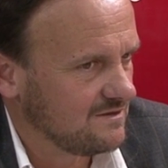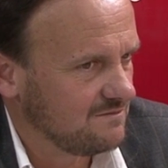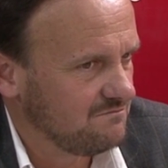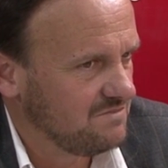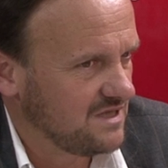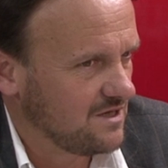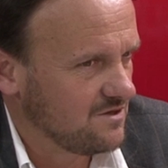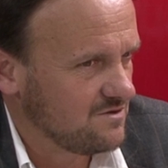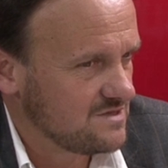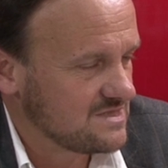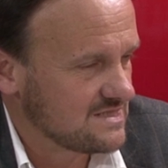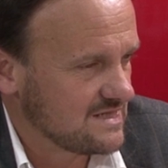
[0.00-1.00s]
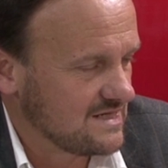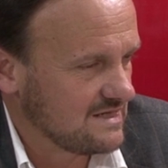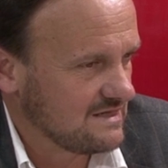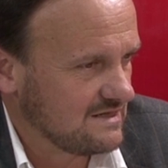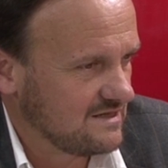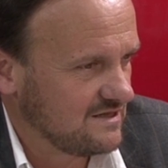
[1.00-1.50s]
because
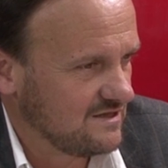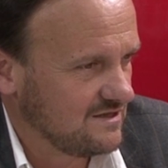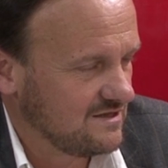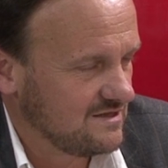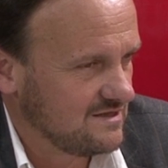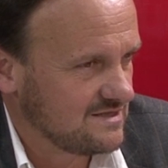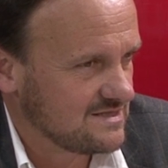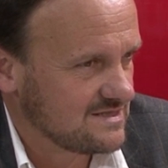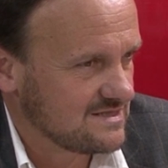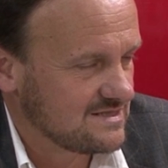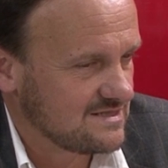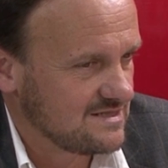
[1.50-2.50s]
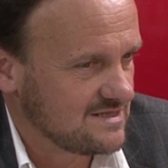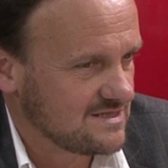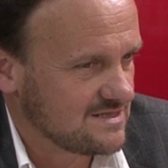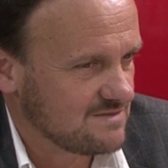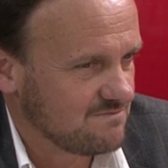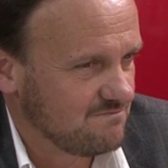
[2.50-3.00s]

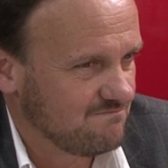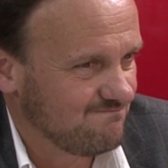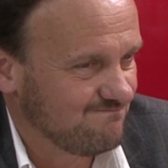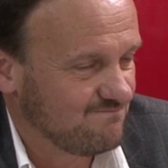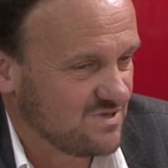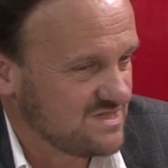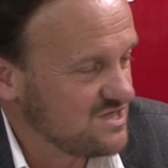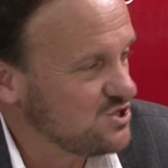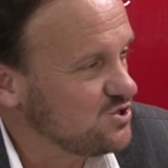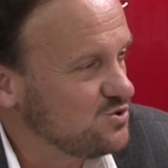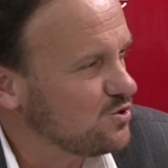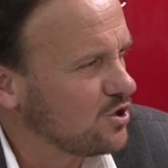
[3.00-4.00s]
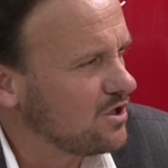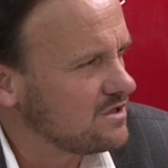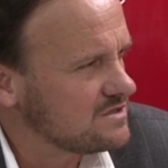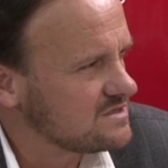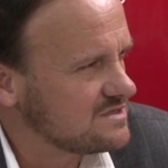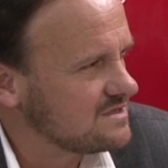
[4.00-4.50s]
it's position you
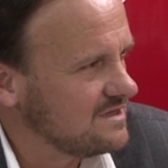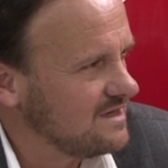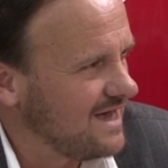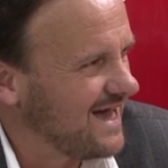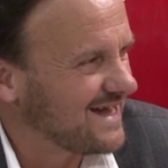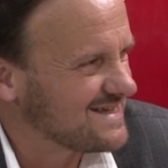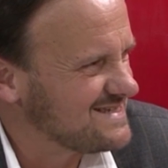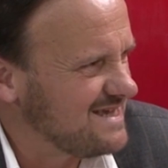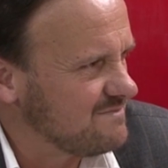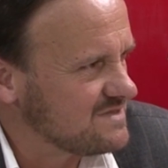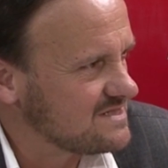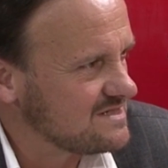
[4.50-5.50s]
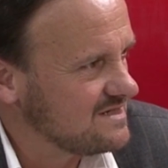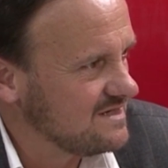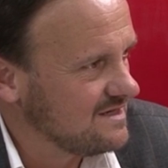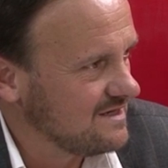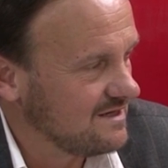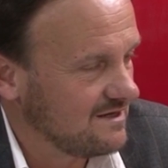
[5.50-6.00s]
can't accept,
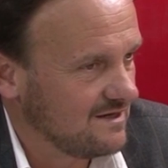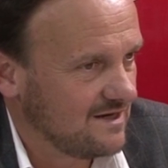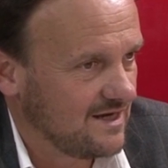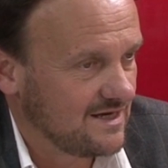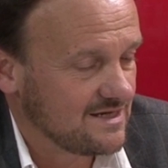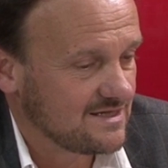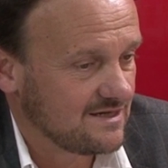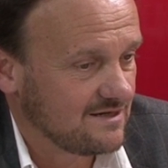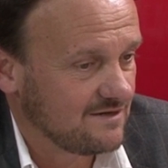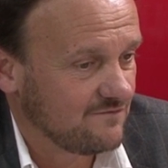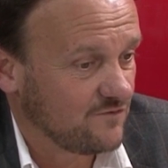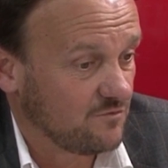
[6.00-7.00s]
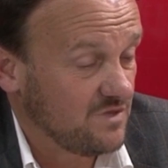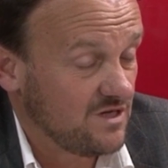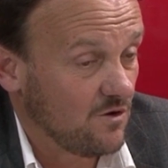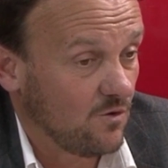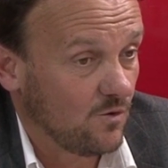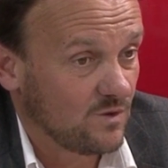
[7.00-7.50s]
for me,
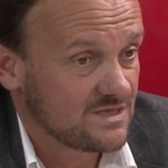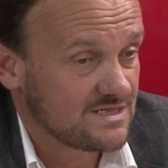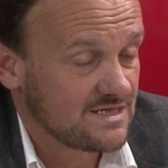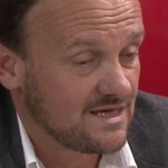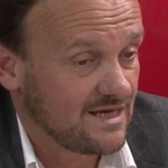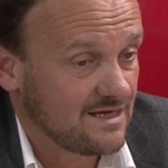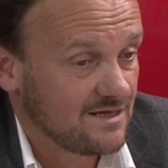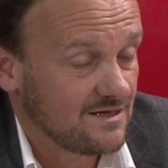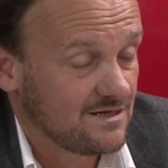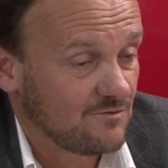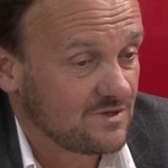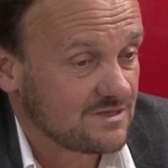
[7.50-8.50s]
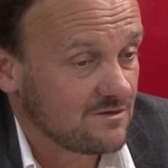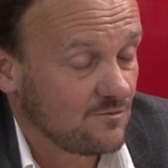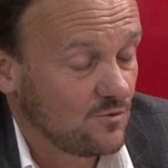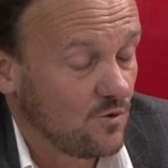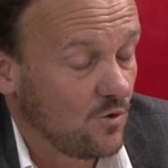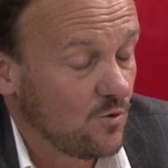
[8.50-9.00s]
all
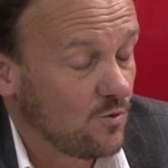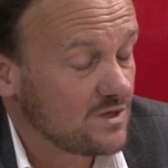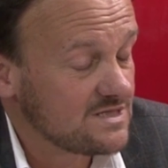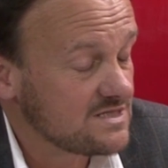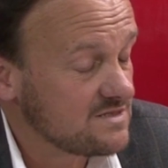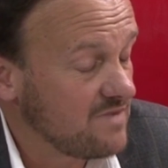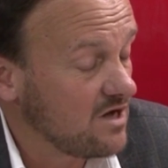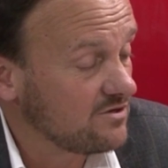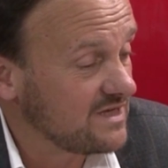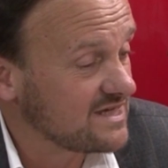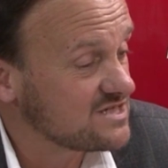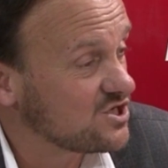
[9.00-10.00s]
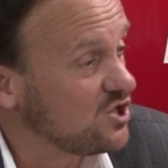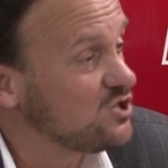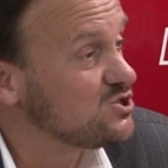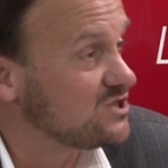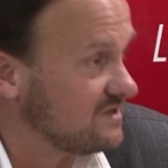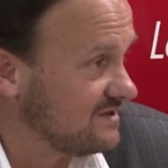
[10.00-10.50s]
what is about
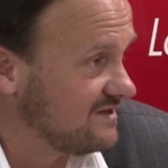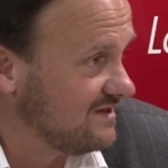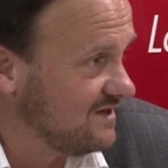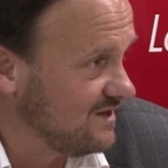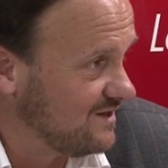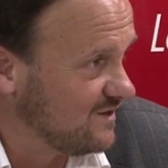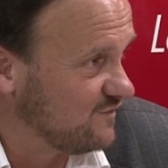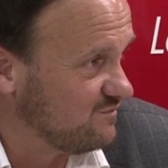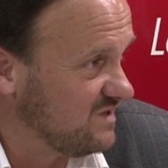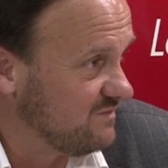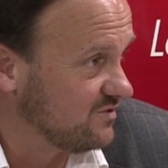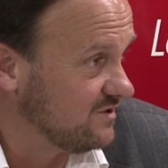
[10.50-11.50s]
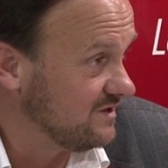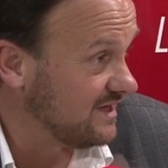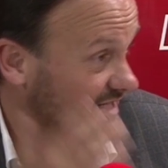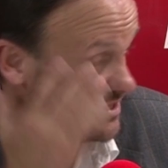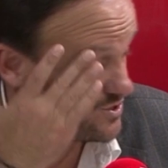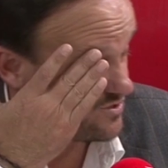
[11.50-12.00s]
exclusion of people,
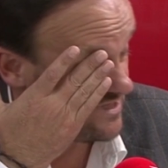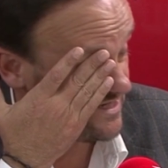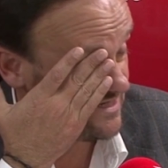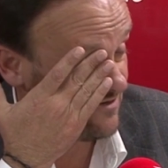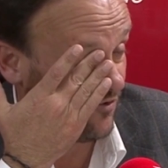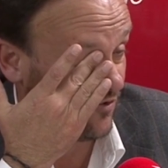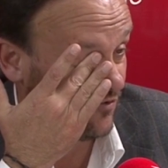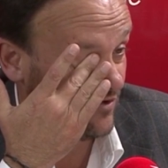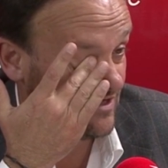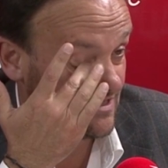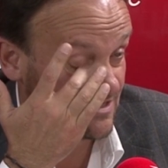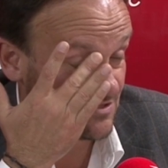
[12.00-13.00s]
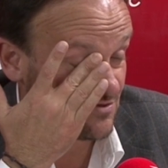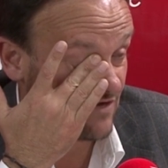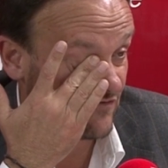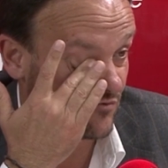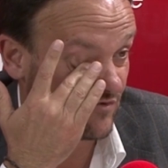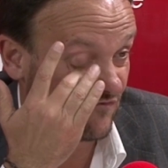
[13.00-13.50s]
I try always to
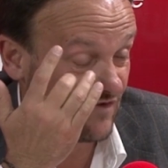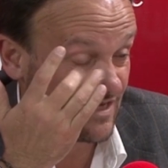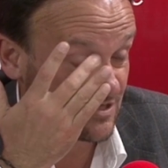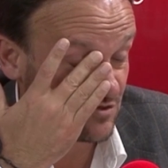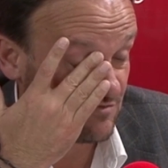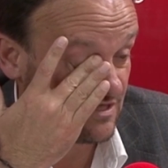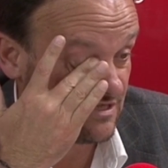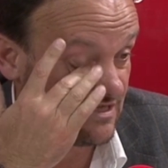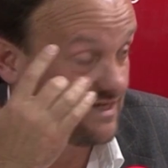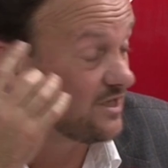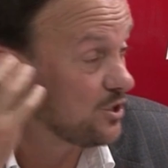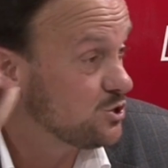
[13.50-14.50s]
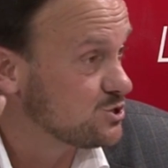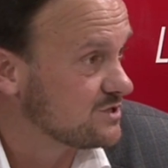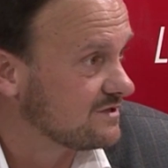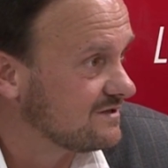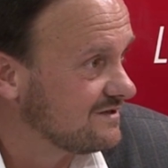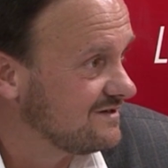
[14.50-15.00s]
have a reflex to be in the inclusion.